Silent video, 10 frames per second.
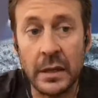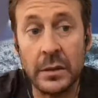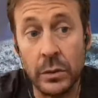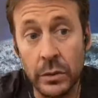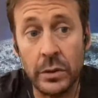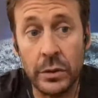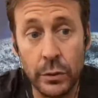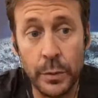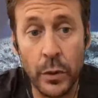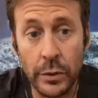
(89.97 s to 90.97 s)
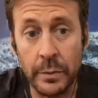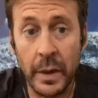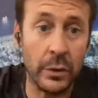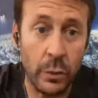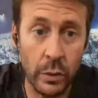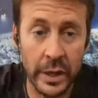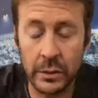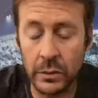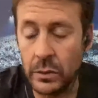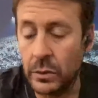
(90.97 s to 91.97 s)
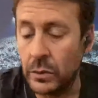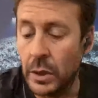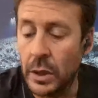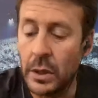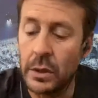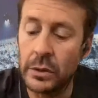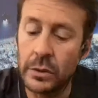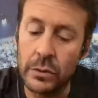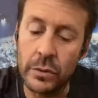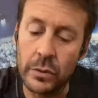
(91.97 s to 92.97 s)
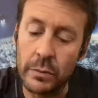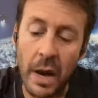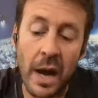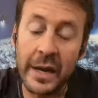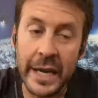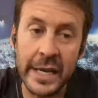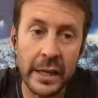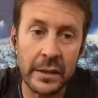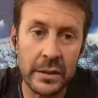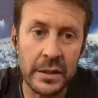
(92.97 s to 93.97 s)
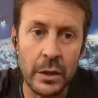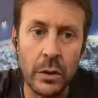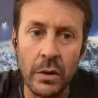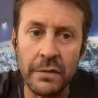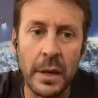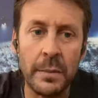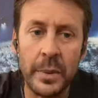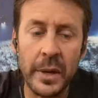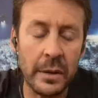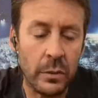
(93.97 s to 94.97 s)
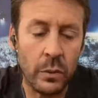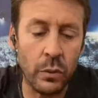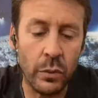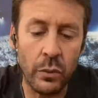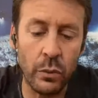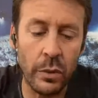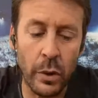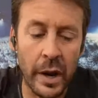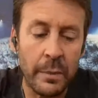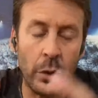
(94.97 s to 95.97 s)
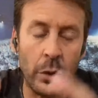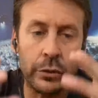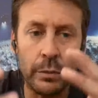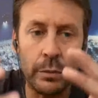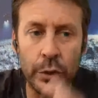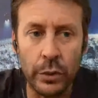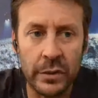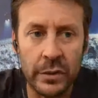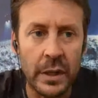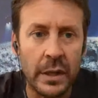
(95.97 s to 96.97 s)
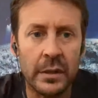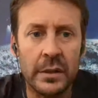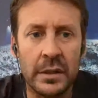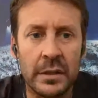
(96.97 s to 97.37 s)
to the support, by the way, to Marc Hayek, the CEO of Blancpain. We were able to build this